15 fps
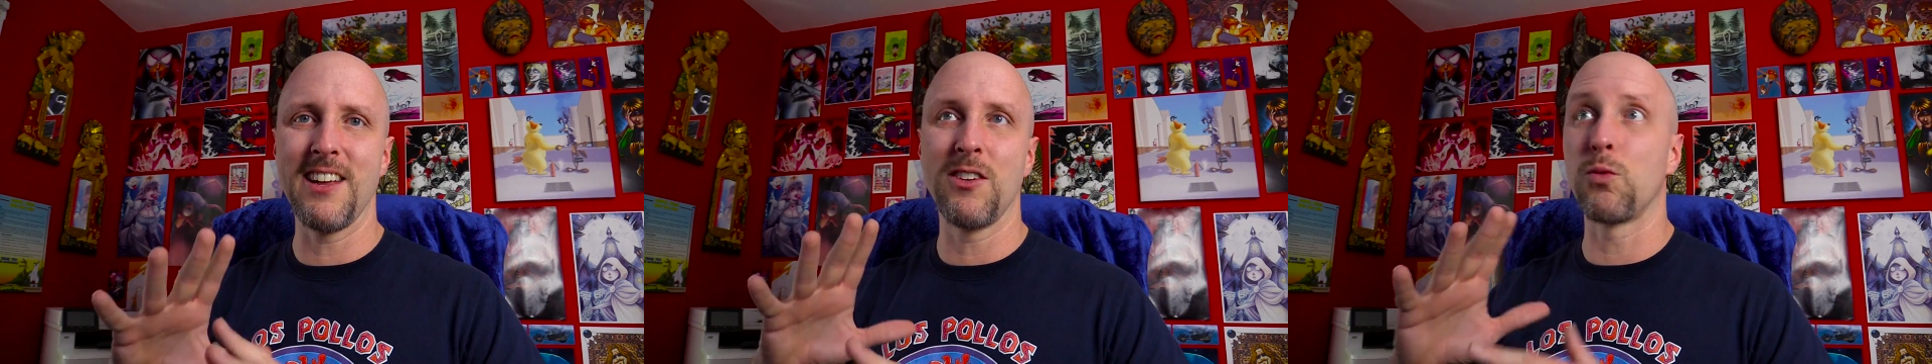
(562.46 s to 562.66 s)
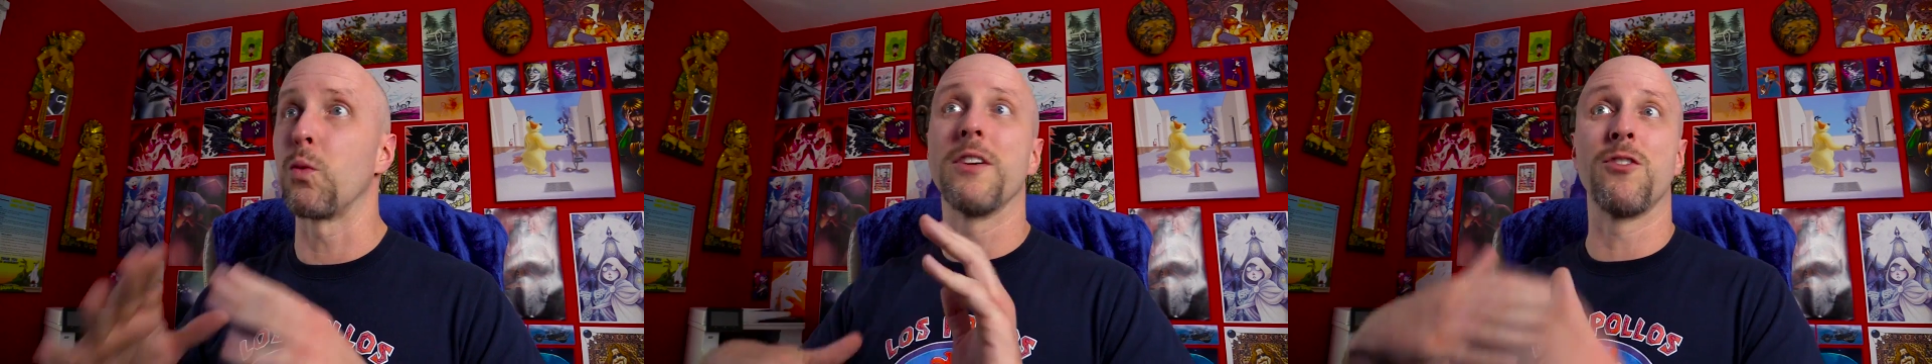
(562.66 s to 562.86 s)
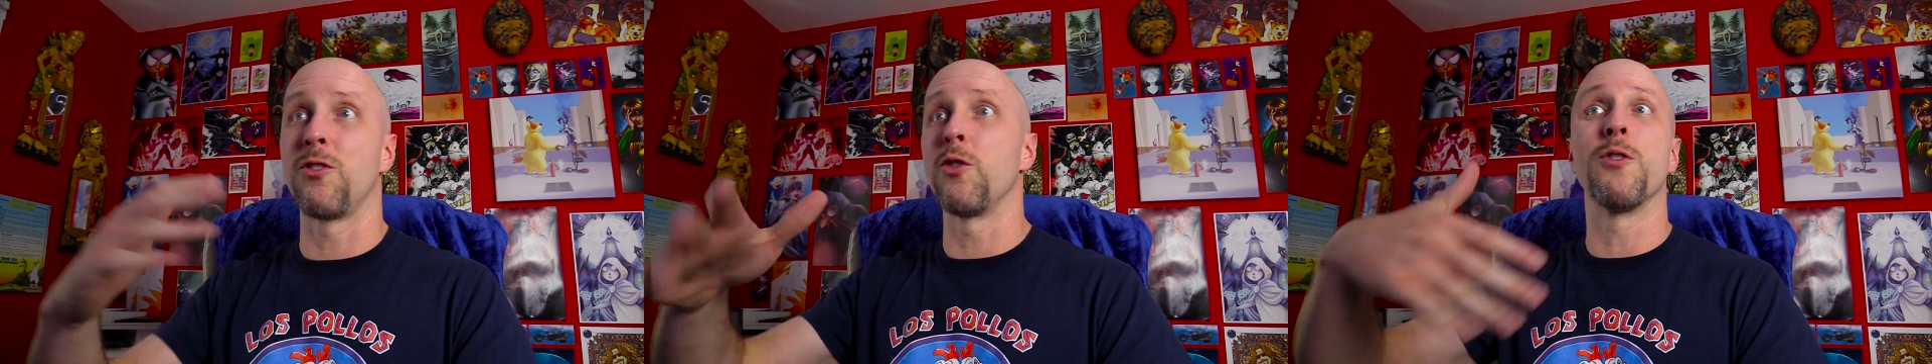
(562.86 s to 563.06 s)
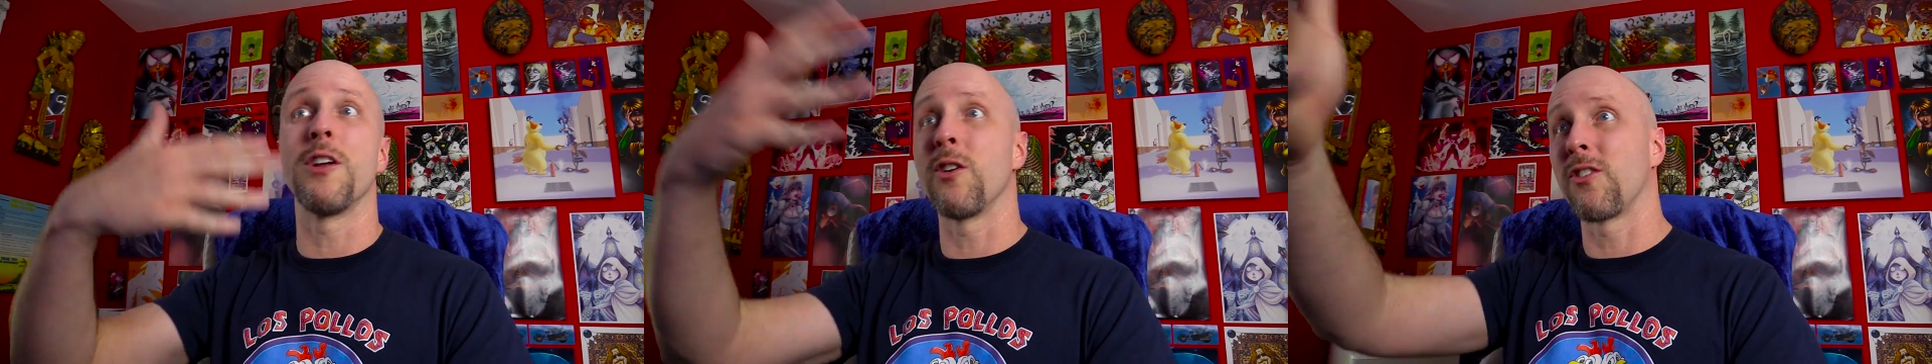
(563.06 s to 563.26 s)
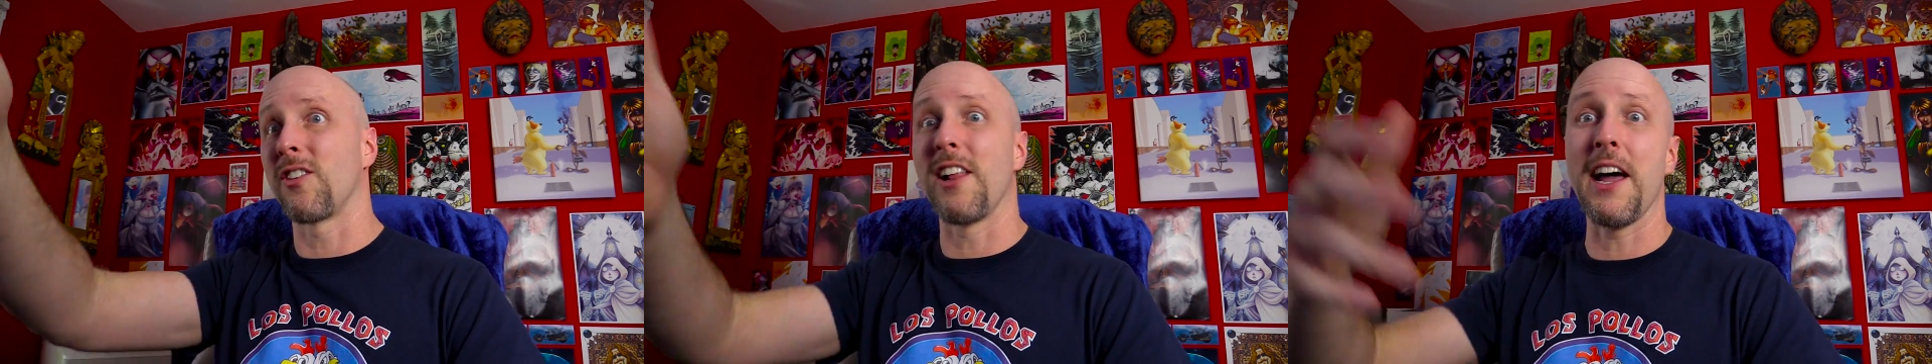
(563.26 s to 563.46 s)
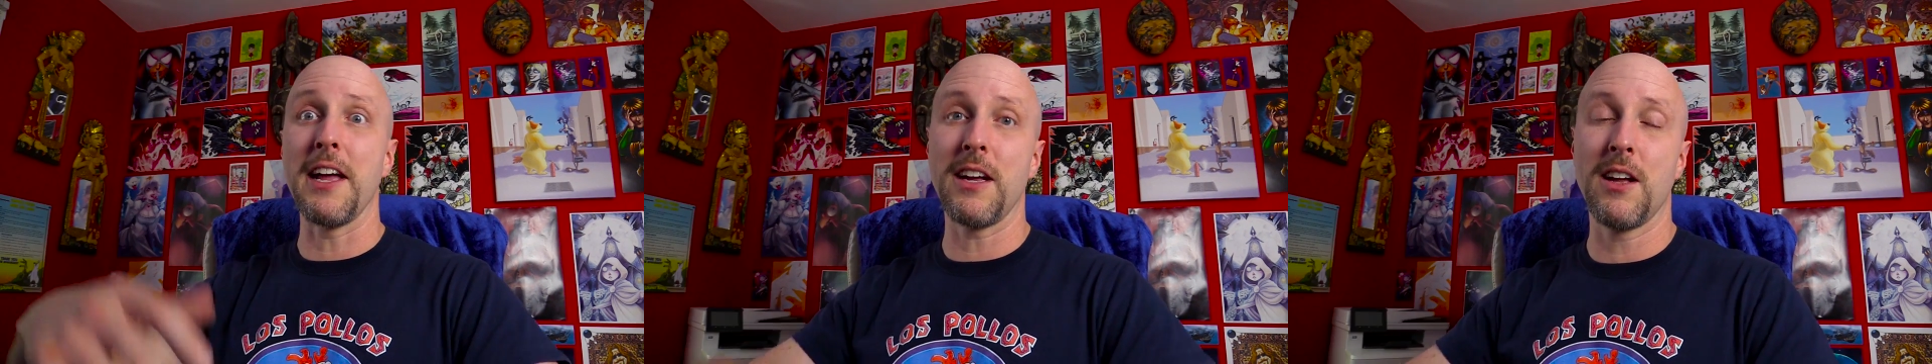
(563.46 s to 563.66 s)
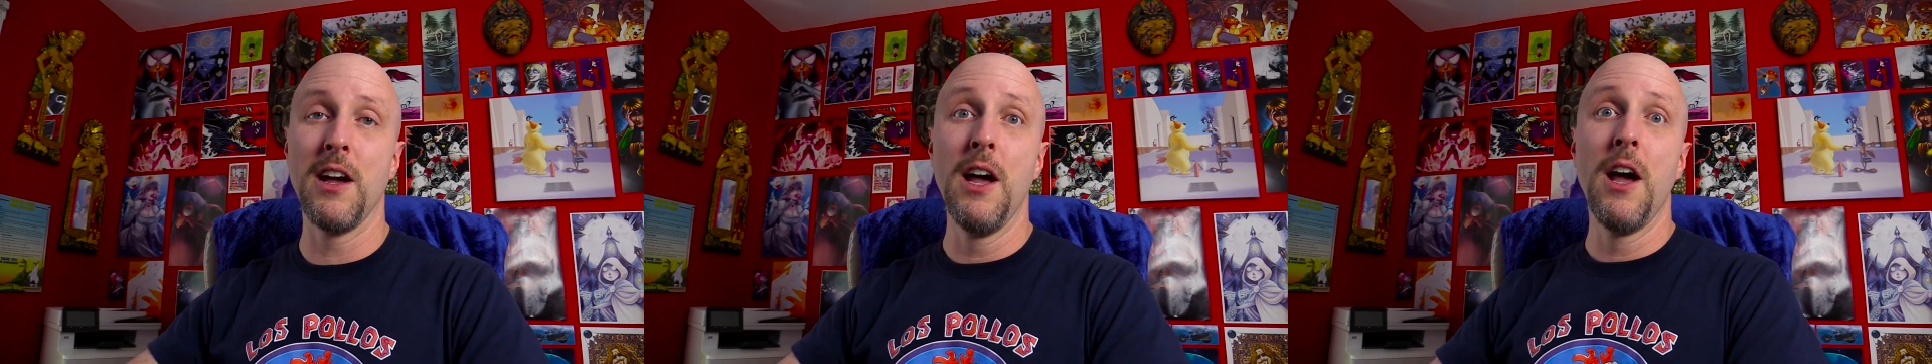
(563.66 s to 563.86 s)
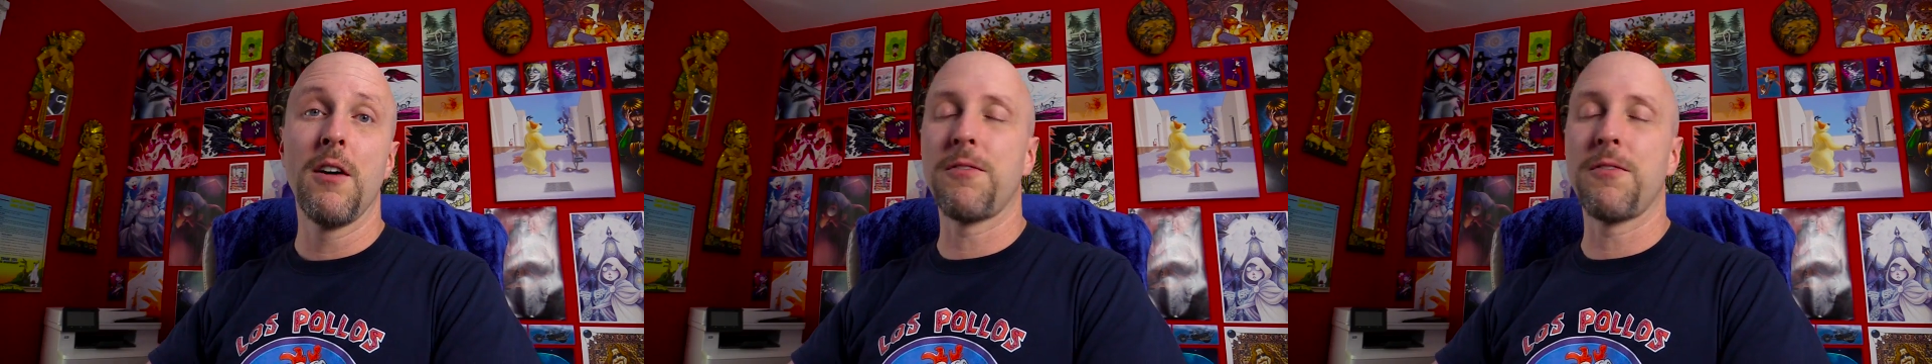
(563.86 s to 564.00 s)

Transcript: is with studios like